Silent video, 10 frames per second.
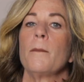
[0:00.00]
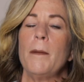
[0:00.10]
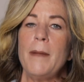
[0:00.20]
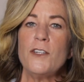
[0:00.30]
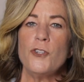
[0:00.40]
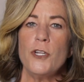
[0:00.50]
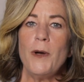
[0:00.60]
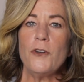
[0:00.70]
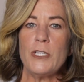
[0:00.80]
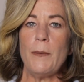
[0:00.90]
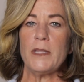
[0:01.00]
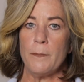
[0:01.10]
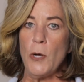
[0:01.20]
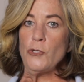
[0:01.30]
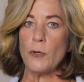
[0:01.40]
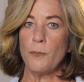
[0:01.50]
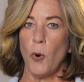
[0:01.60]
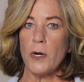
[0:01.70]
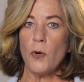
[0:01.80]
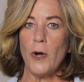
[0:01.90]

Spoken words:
But make sure you understand what the most important